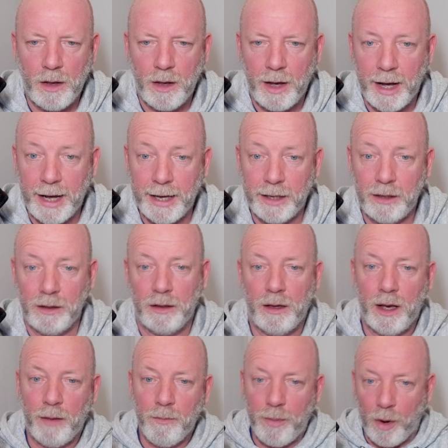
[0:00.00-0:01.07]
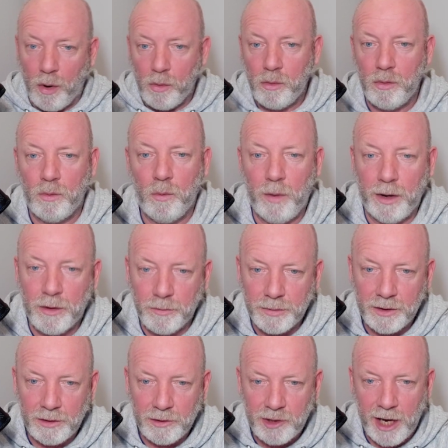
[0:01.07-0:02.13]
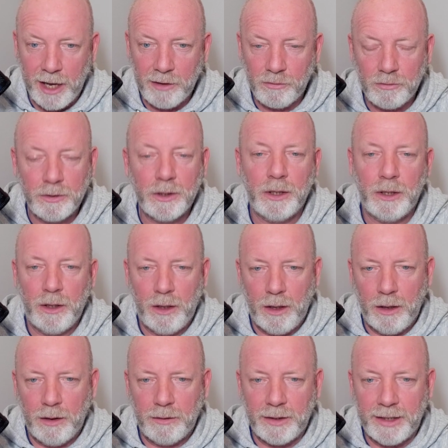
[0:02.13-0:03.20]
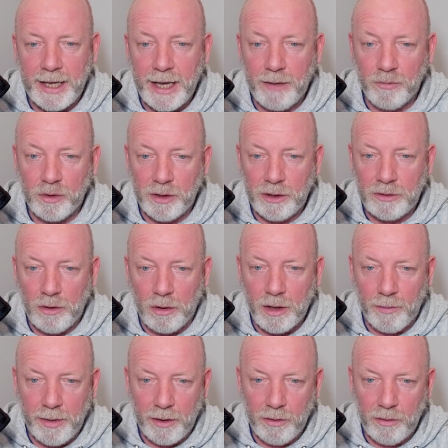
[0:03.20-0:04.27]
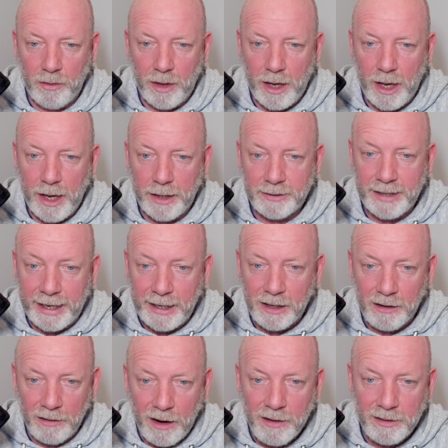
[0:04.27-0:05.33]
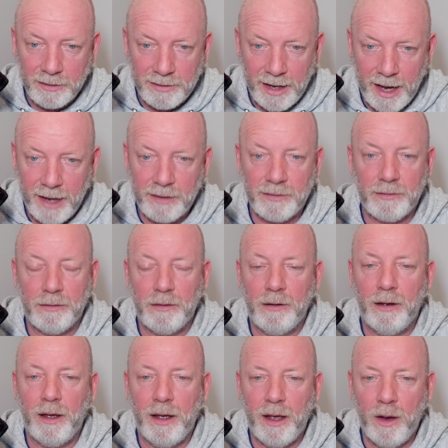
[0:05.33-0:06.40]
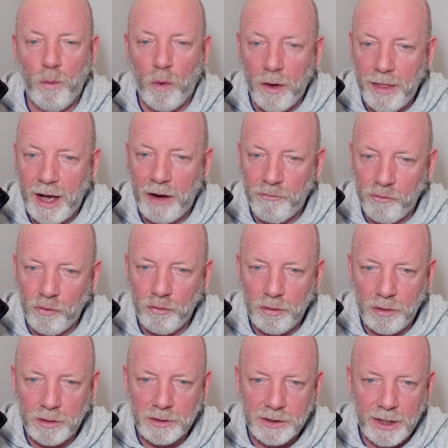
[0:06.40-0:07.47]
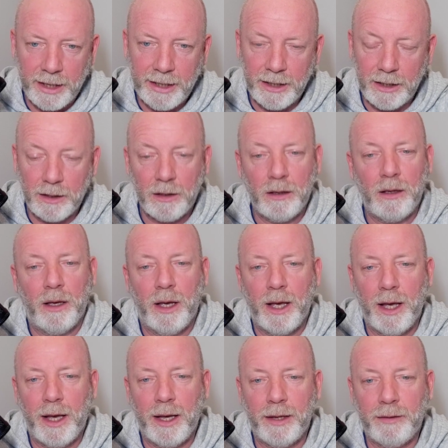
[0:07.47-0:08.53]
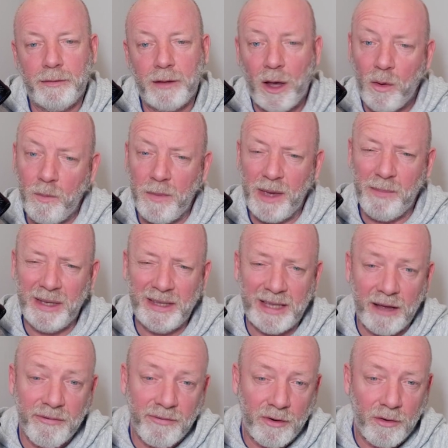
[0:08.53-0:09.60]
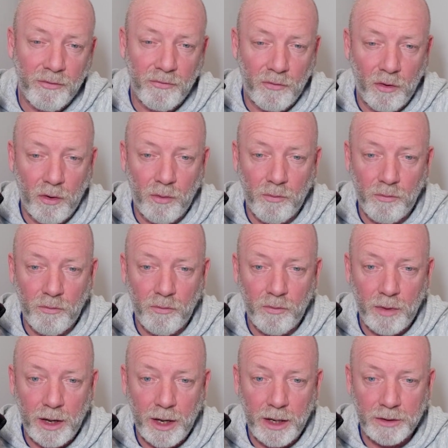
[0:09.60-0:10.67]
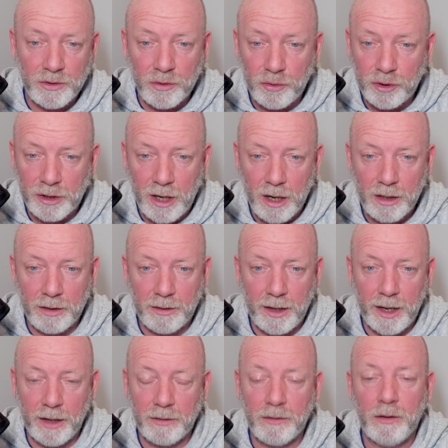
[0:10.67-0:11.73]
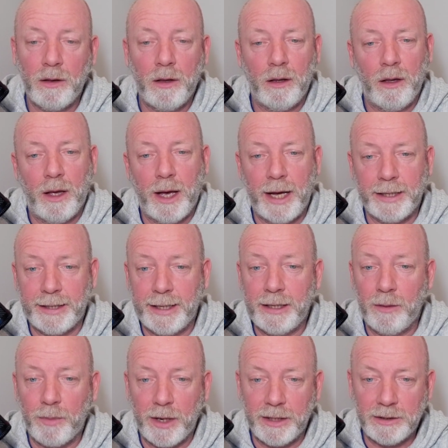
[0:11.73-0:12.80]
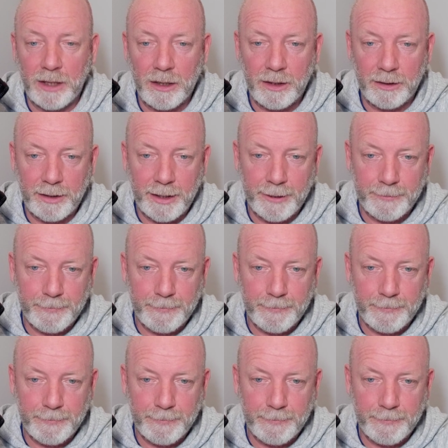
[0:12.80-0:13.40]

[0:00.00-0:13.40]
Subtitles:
Hi, I'm Paul. Welcome to the channel. Today I'm going to talk about technical architect, what that role looks like, and how it maybe differ from solution architect and enterprise architect.